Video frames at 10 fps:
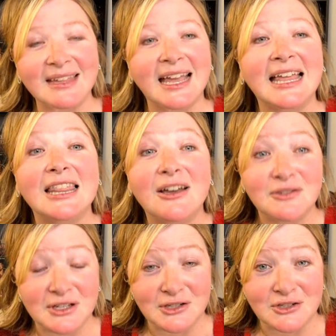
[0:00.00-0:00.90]
I love
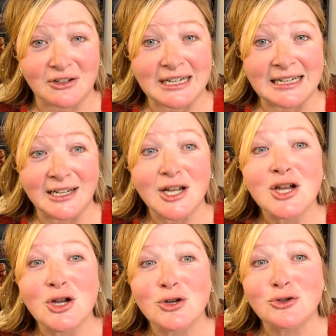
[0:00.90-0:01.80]
their story
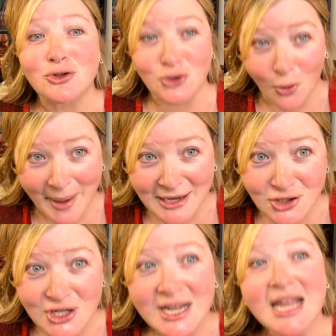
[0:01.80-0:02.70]
so much.